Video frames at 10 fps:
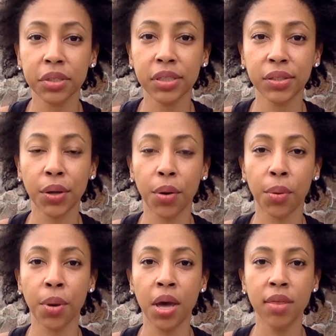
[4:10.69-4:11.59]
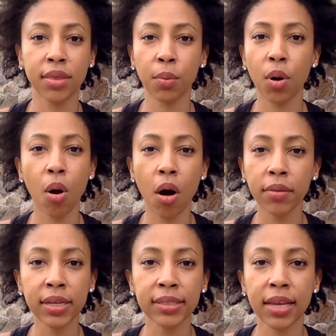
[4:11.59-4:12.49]
So there were all
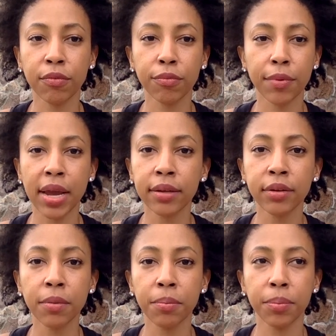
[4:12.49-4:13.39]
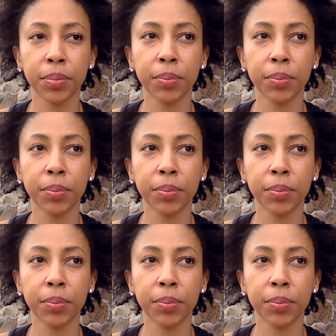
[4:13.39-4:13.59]
these like random